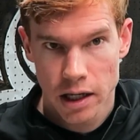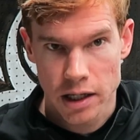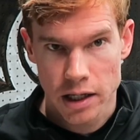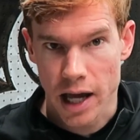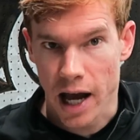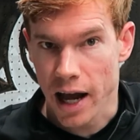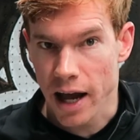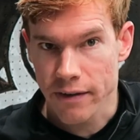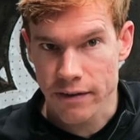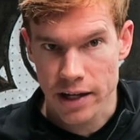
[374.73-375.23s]

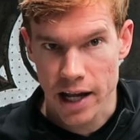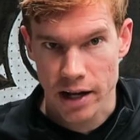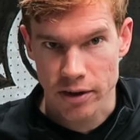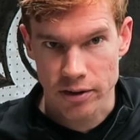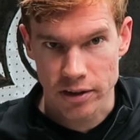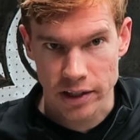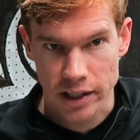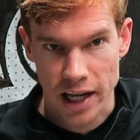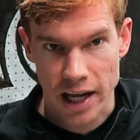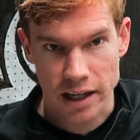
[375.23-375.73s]
yeah, I haven't had
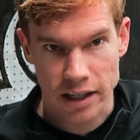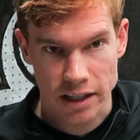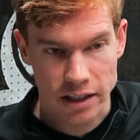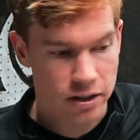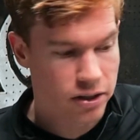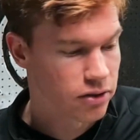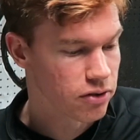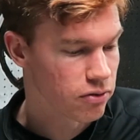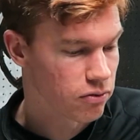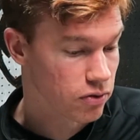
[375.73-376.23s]
really any
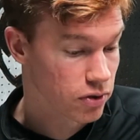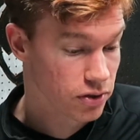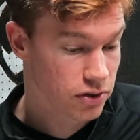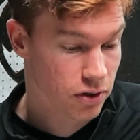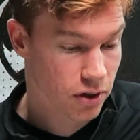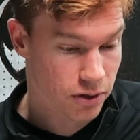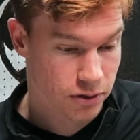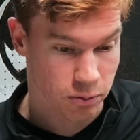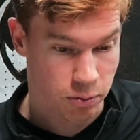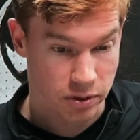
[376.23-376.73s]
good
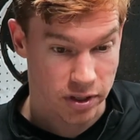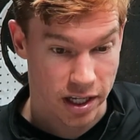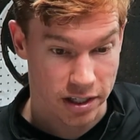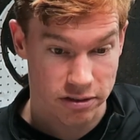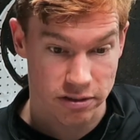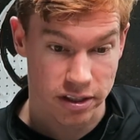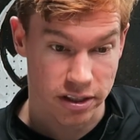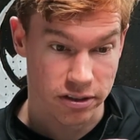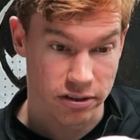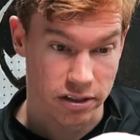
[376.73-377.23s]
results with
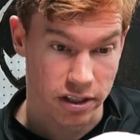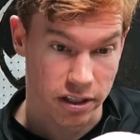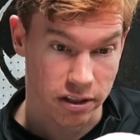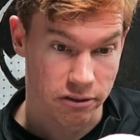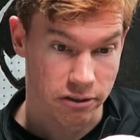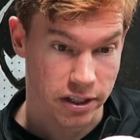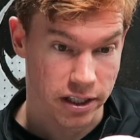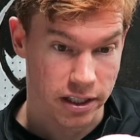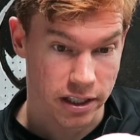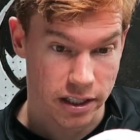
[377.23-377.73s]
XTC
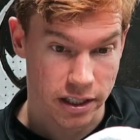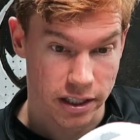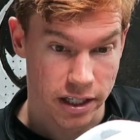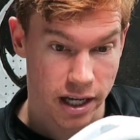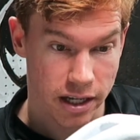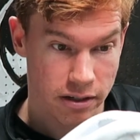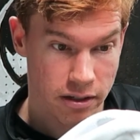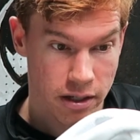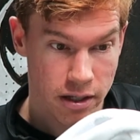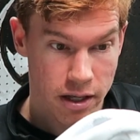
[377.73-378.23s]
3D
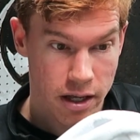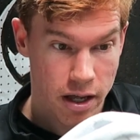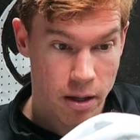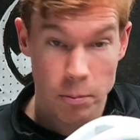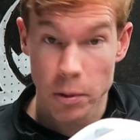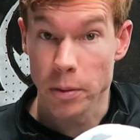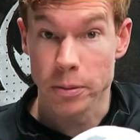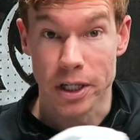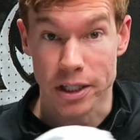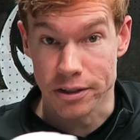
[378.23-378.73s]
yet.
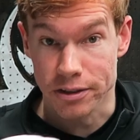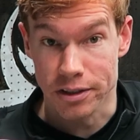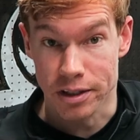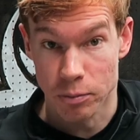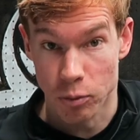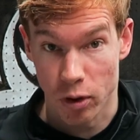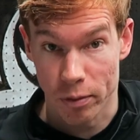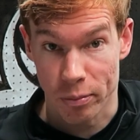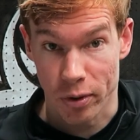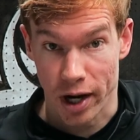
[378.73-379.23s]
Maybe I just need
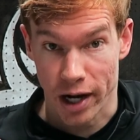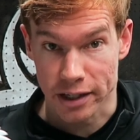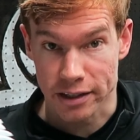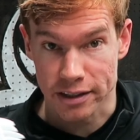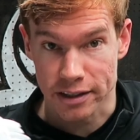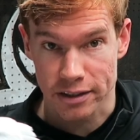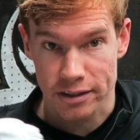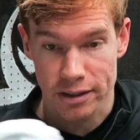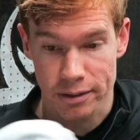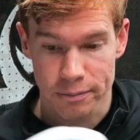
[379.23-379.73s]
more
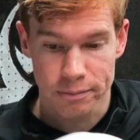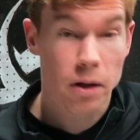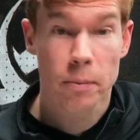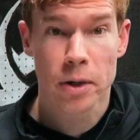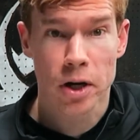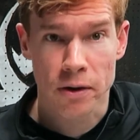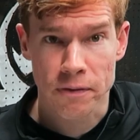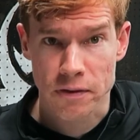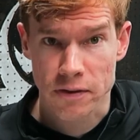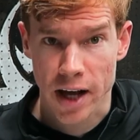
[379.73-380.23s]
practice. Let
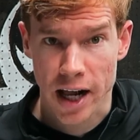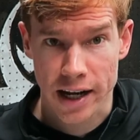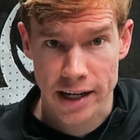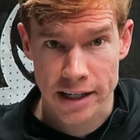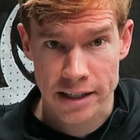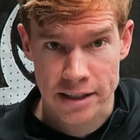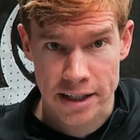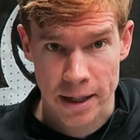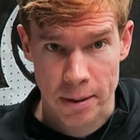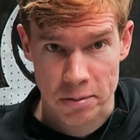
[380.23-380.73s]
me know if you've got
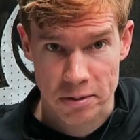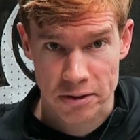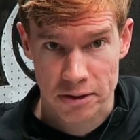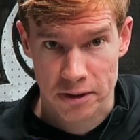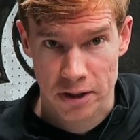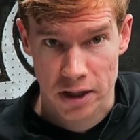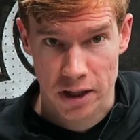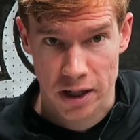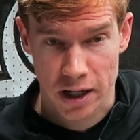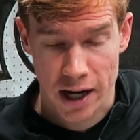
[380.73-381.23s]
any tips
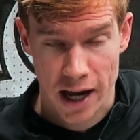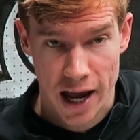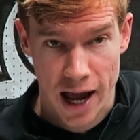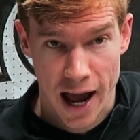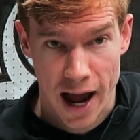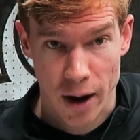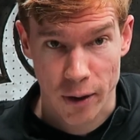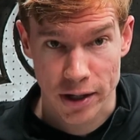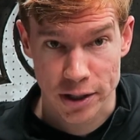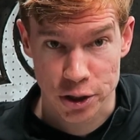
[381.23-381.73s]
for
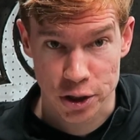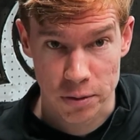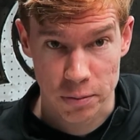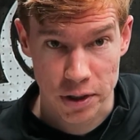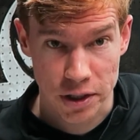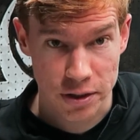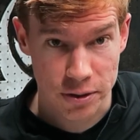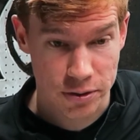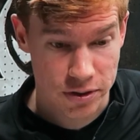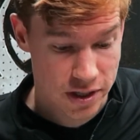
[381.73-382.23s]
how I should
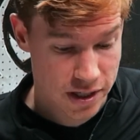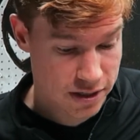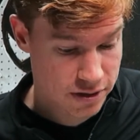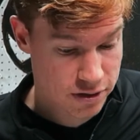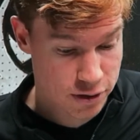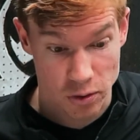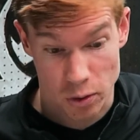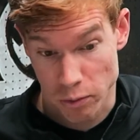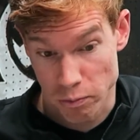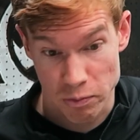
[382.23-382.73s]
be using
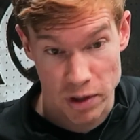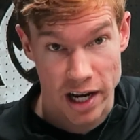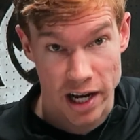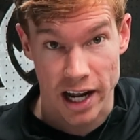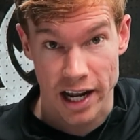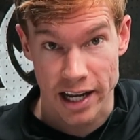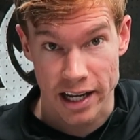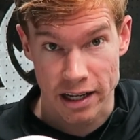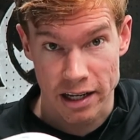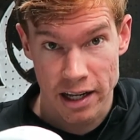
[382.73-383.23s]
it so that
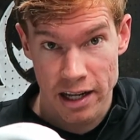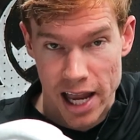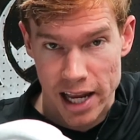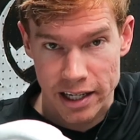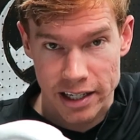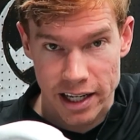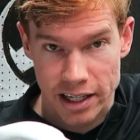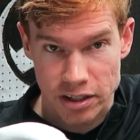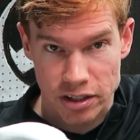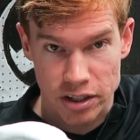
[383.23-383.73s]
I
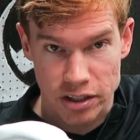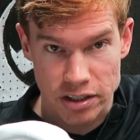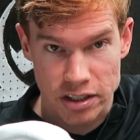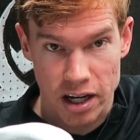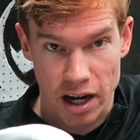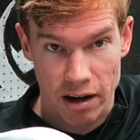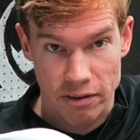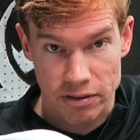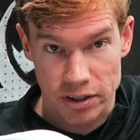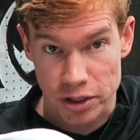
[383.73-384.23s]
A, get good
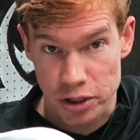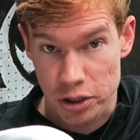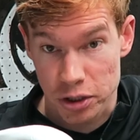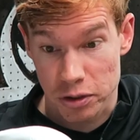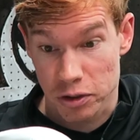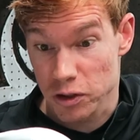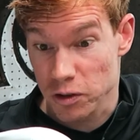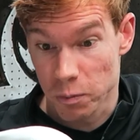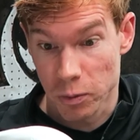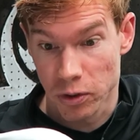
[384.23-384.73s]

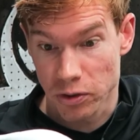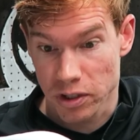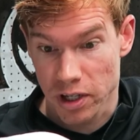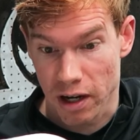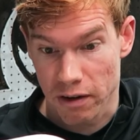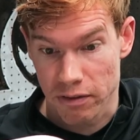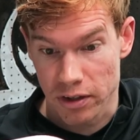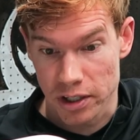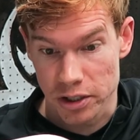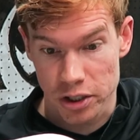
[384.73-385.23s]
coverage, smooth
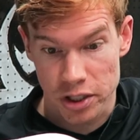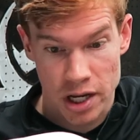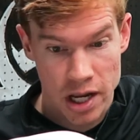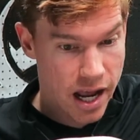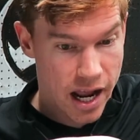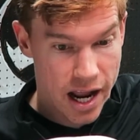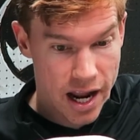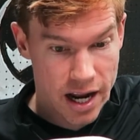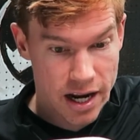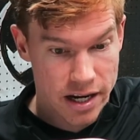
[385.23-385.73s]
coverage,
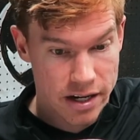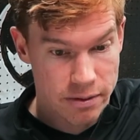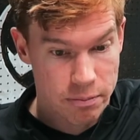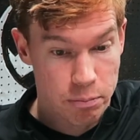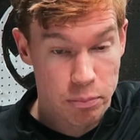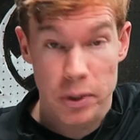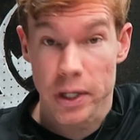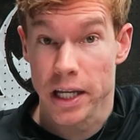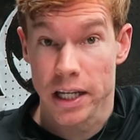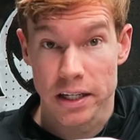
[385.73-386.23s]
and
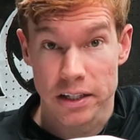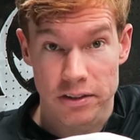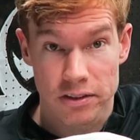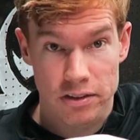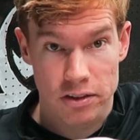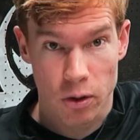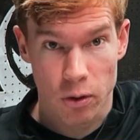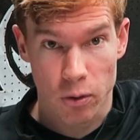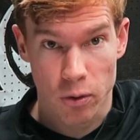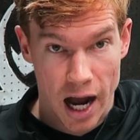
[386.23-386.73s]
B,
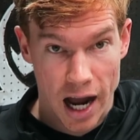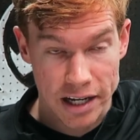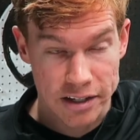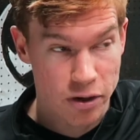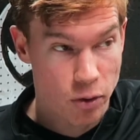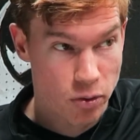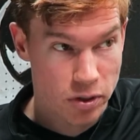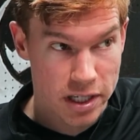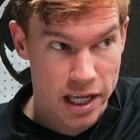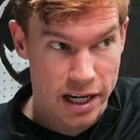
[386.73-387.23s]
so I
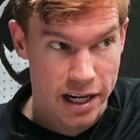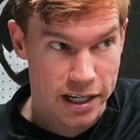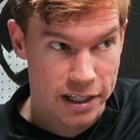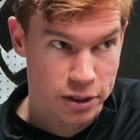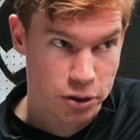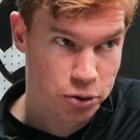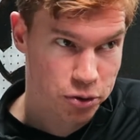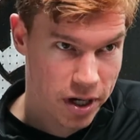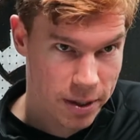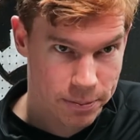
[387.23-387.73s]
don't get any
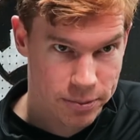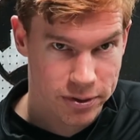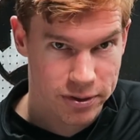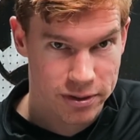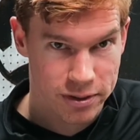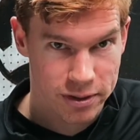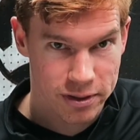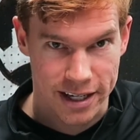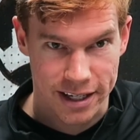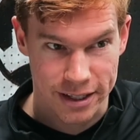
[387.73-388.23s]

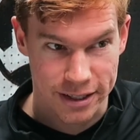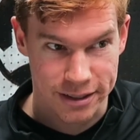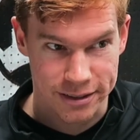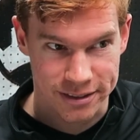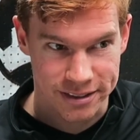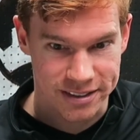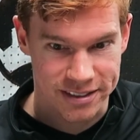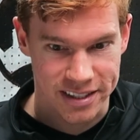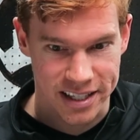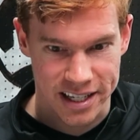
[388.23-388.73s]
drips,
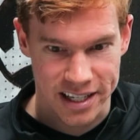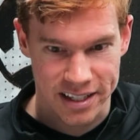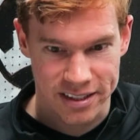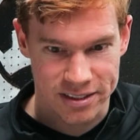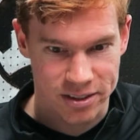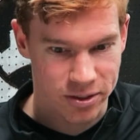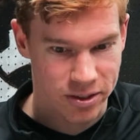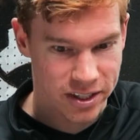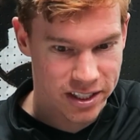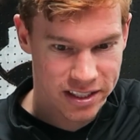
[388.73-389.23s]
and C,
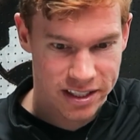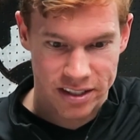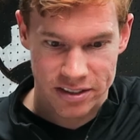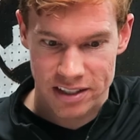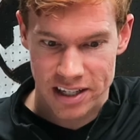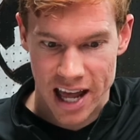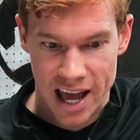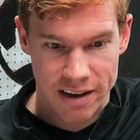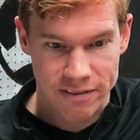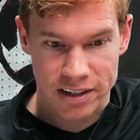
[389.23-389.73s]
so that it
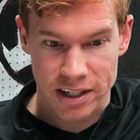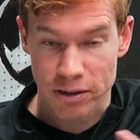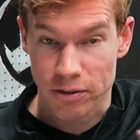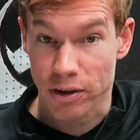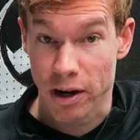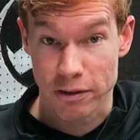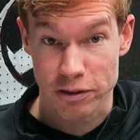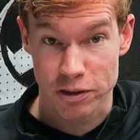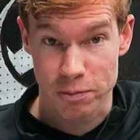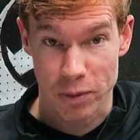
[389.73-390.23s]
doesn't have any
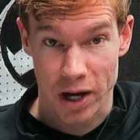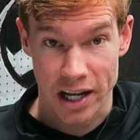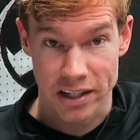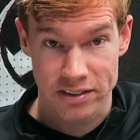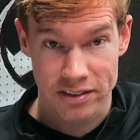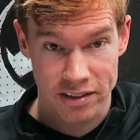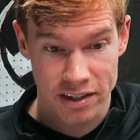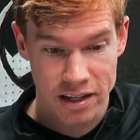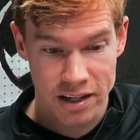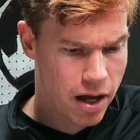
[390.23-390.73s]
rough
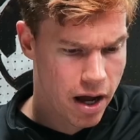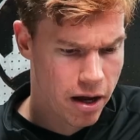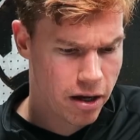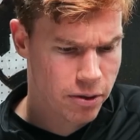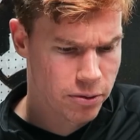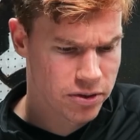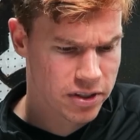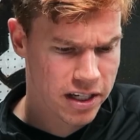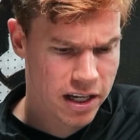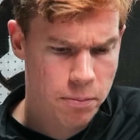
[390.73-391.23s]
spots. I
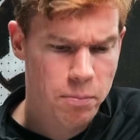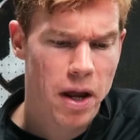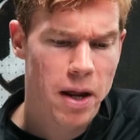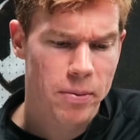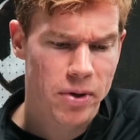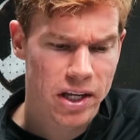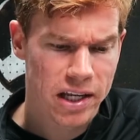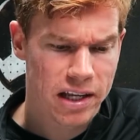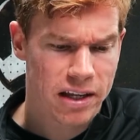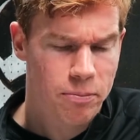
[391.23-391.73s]
was thinking
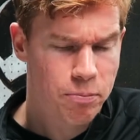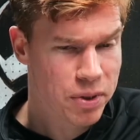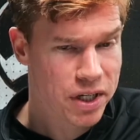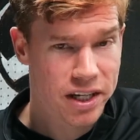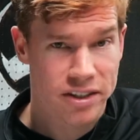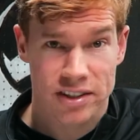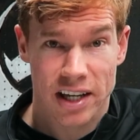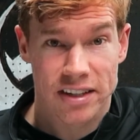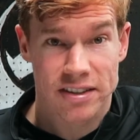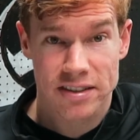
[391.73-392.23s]
maybe
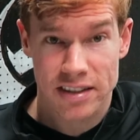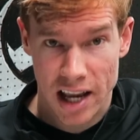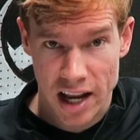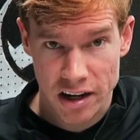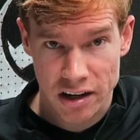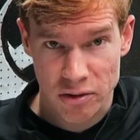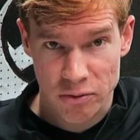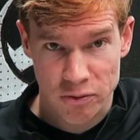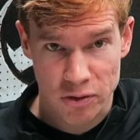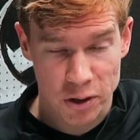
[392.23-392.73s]
because I
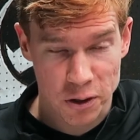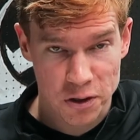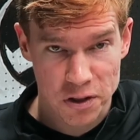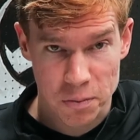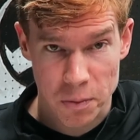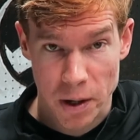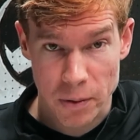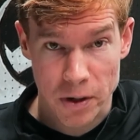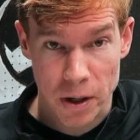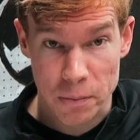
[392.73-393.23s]
sand it
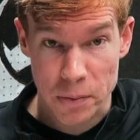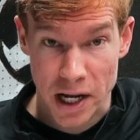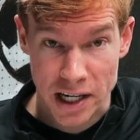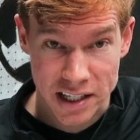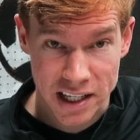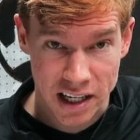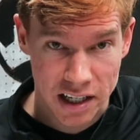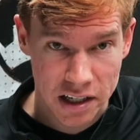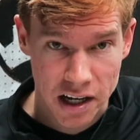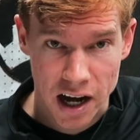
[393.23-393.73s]
first, maybe I'm
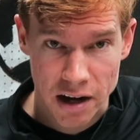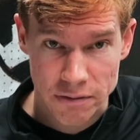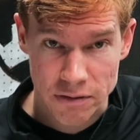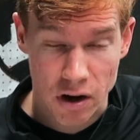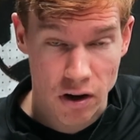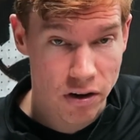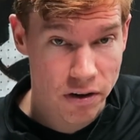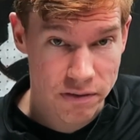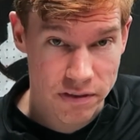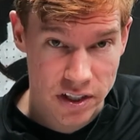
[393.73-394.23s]
not getting off
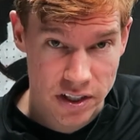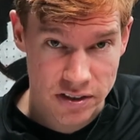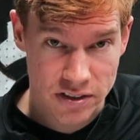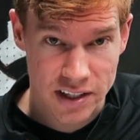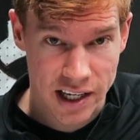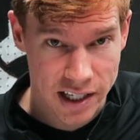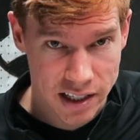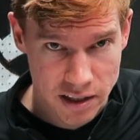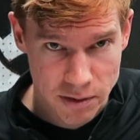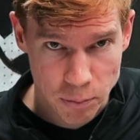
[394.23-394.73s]
all of the
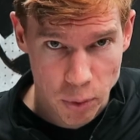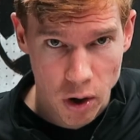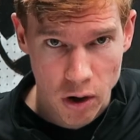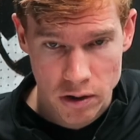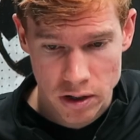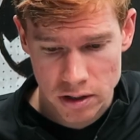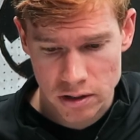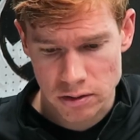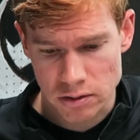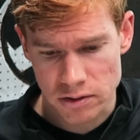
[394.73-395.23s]
sanded
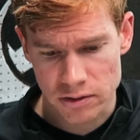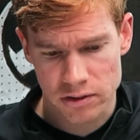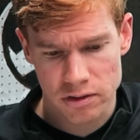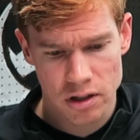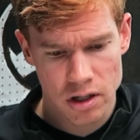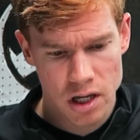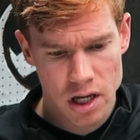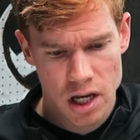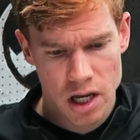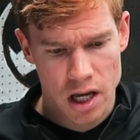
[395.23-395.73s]

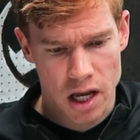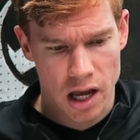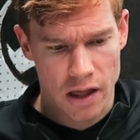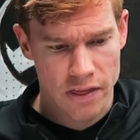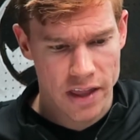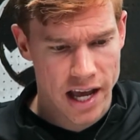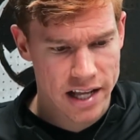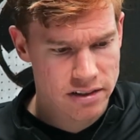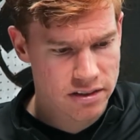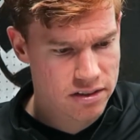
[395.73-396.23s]
particles,
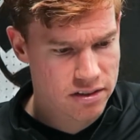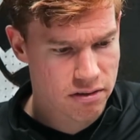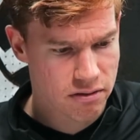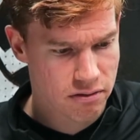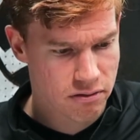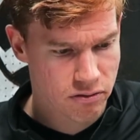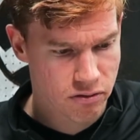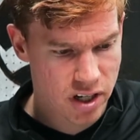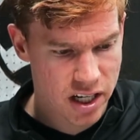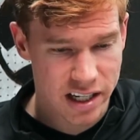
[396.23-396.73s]
and that's
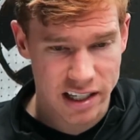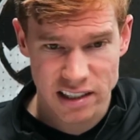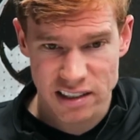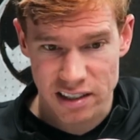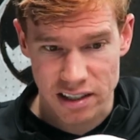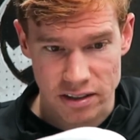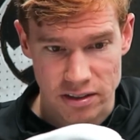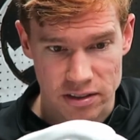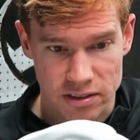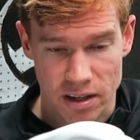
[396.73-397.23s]
leading
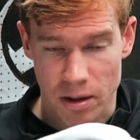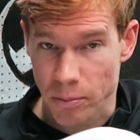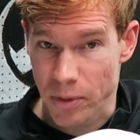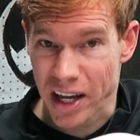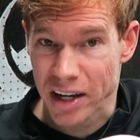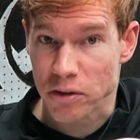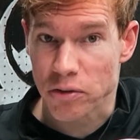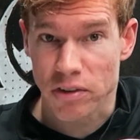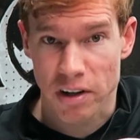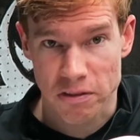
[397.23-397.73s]
to some
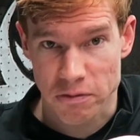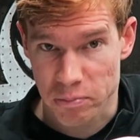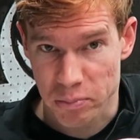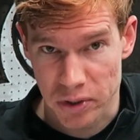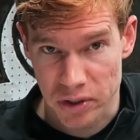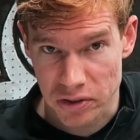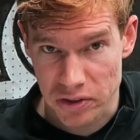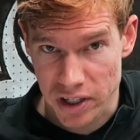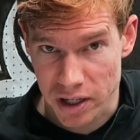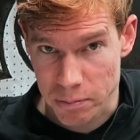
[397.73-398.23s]
like rough
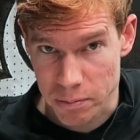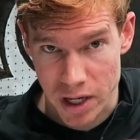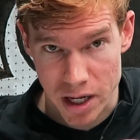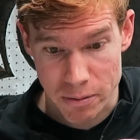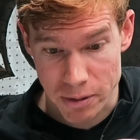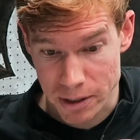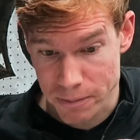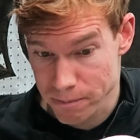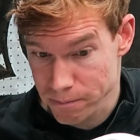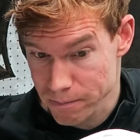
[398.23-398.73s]
buildup
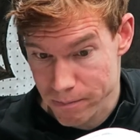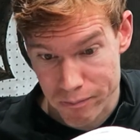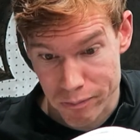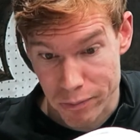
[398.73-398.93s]
maybe.